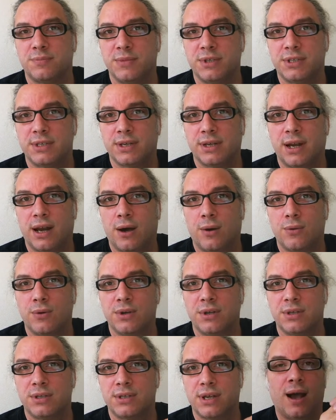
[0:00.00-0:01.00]
missing now
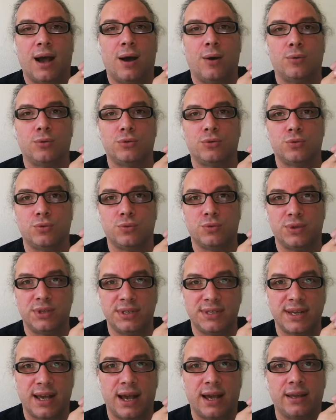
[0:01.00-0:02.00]
is how to
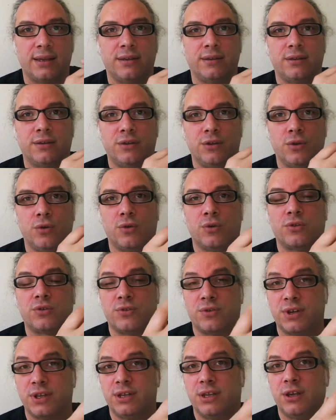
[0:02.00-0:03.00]
design your
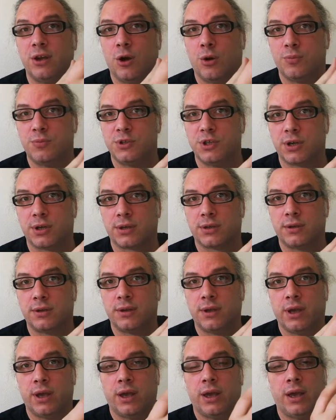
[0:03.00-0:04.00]
3D object.
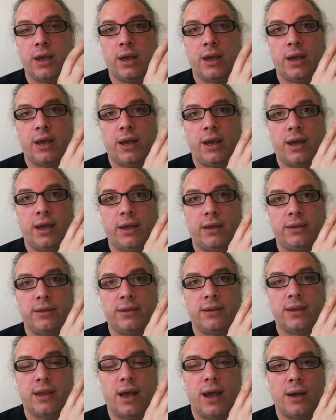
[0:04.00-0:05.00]

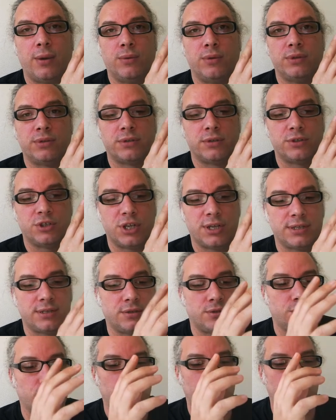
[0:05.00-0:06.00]
And I will
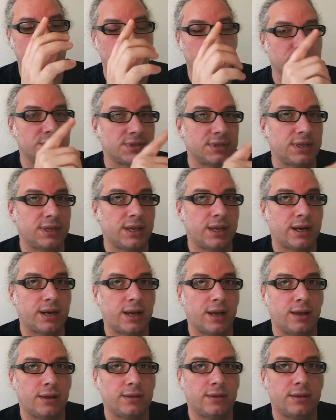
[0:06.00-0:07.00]
suggest you to use
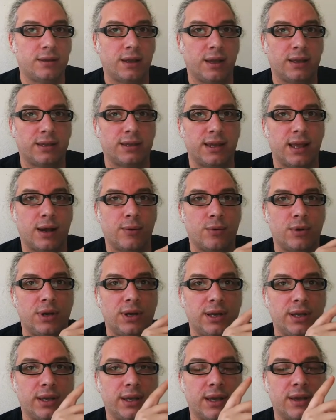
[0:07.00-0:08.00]
Tinkercad and I will
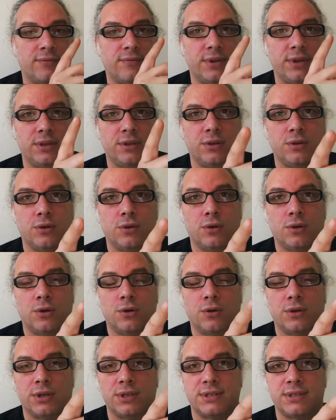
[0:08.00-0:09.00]
link a video
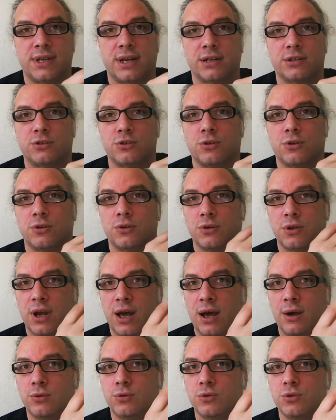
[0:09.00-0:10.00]
on instruction on
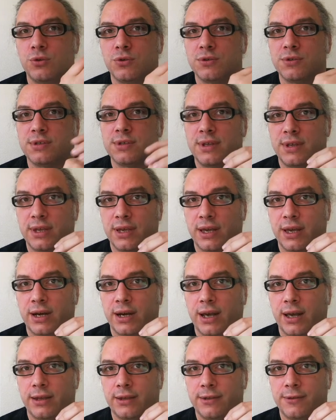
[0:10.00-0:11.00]
how to use
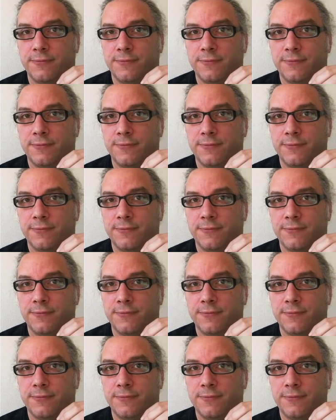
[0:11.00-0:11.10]
Tinkercad.